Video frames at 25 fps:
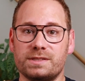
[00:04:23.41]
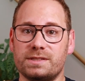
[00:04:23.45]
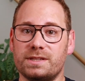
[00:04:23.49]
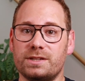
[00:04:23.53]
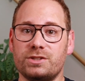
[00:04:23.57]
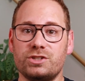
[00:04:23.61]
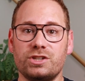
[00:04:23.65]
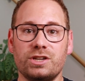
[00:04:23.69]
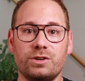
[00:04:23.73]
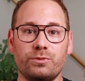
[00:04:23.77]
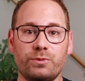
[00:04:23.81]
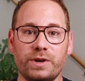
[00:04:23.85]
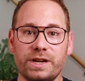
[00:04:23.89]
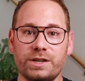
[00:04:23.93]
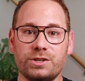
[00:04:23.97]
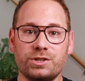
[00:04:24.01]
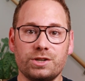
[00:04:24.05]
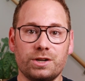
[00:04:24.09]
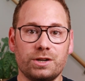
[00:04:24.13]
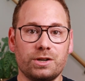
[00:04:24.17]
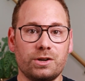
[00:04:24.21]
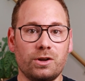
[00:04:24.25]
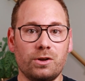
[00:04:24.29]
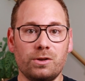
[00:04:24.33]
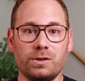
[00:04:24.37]
Did she reach
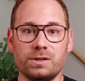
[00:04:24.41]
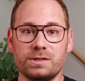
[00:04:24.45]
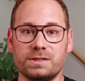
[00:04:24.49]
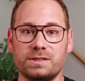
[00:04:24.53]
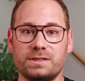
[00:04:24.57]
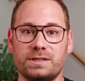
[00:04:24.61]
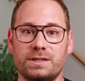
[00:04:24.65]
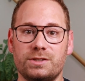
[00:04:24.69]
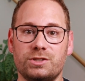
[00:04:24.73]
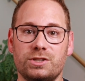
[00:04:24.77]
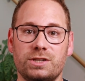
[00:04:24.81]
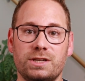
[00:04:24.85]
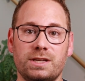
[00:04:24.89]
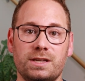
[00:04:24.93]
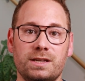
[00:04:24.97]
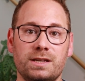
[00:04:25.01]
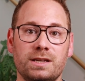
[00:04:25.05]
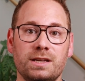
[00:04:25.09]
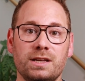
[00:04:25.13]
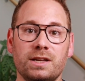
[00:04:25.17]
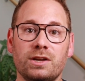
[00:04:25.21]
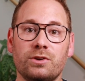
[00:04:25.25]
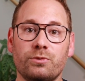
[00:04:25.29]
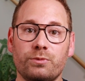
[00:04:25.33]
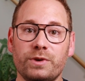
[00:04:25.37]
her goals? Did she
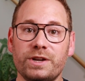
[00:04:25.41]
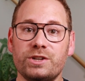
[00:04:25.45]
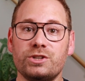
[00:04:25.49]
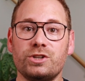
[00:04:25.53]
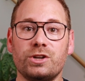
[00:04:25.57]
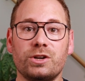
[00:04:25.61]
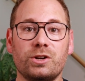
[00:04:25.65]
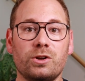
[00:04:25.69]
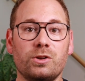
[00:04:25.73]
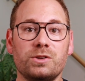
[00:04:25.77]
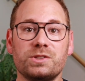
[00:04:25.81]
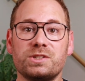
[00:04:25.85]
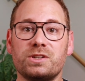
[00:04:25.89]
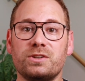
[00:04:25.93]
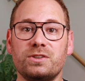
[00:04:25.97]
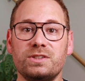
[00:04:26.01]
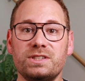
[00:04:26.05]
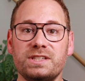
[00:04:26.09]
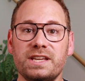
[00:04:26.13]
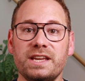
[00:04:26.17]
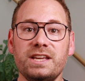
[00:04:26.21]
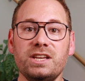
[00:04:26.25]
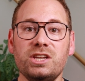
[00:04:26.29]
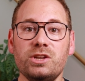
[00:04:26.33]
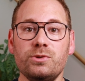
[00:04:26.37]
reach her goals
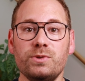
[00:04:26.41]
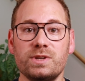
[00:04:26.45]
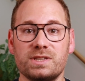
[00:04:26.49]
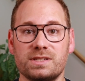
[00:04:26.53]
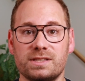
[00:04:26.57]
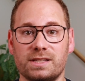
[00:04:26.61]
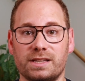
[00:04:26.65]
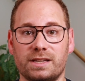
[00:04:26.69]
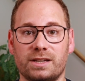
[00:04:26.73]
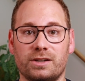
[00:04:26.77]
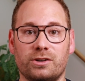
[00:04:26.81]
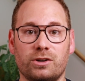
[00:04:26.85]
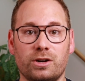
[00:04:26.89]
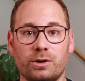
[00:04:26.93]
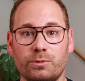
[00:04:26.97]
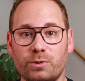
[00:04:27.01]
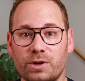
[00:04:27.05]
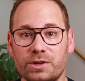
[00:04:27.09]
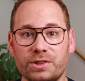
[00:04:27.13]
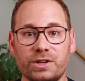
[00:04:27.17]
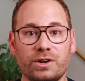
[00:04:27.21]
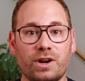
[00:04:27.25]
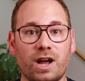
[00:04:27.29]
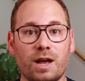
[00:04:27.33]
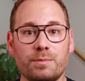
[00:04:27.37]
continuously, or were
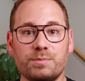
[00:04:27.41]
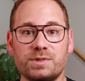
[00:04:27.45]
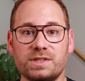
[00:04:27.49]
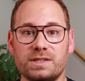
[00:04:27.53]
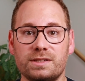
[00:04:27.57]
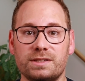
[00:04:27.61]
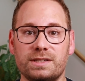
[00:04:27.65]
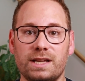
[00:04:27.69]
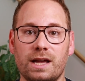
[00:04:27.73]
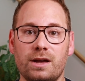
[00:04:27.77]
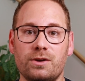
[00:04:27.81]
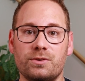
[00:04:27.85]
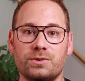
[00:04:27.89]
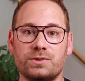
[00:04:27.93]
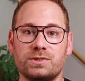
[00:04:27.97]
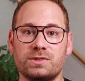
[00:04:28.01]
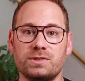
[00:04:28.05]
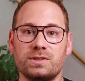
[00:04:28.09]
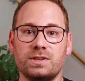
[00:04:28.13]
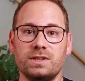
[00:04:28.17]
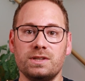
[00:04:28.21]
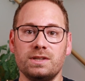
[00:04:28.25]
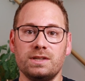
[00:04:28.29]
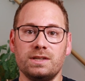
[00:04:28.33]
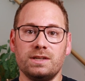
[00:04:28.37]
there ups and
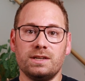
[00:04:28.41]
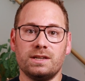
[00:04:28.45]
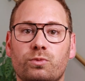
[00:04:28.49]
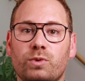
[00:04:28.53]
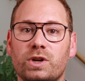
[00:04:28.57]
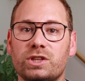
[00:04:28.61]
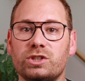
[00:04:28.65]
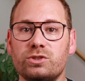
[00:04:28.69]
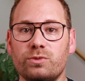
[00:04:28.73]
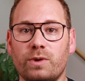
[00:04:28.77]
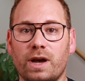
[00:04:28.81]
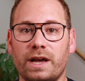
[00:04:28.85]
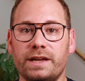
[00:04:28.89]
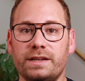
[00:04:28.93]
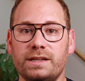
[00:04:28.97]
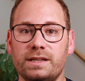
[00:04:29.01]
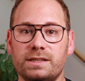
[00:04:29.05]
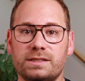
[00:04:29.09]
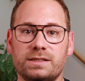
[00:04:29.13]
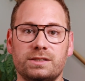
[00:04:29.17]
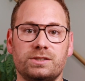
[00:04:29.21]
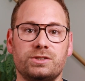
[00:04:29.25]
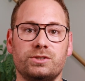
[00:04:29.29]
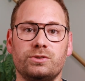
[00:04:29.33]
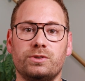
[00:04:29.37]
downs? What do I need
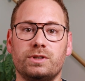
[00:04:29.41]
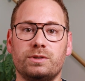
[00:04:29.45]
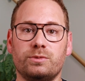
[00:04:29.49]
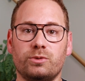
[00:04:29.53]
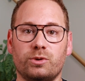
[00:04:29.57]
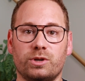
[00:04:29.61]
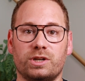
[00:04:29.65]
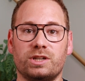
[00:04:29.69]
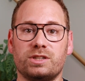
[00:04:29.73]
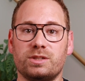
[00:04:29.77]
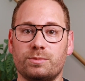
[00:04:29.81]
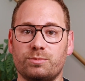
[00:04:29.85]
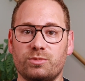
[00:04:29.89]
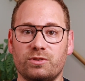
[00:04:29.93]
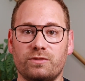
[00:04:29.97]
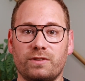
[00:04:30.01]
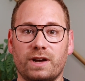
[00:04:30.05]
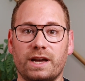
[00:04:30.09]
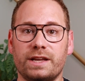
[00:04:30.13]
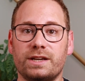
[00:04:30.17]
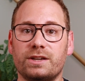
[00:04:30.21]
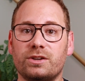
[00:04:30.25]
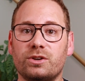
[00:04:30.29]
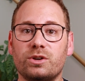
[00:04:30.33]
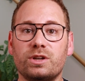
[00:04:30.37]
to do in order to
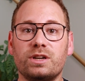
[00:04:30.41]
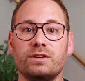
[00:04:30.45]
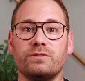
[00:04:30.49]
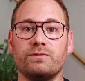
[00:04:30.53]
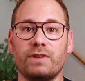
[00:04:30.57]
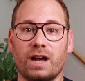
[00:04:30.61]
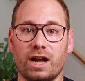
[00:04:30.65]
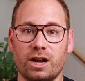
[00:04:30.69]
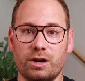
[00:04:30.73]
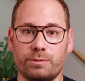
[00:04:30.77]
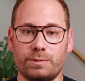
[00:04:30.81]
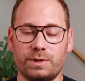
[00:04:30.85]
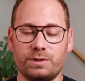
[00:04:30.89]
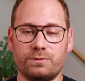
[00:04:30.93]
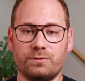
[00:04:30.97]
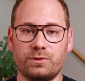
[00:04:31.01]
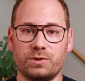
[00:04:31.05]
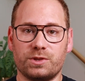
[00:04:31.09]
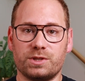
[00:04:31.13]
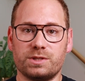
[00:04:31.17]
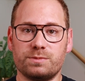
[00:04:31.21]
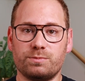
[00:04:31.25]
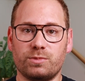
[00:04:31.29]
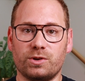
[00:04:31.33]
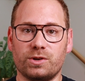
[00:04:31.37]
provide a good environment for
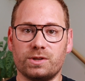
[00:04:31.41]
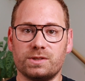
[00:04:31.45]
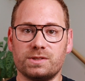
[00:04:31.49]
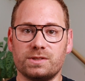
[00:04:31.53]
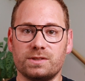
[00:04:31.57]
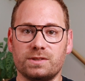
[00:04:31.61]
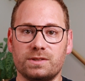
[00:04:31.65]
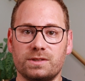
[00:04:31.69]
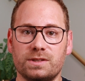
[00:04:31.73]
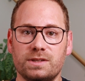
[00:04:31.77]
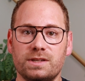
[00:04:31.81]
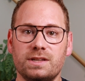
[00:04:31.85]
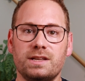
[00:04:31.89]
this person?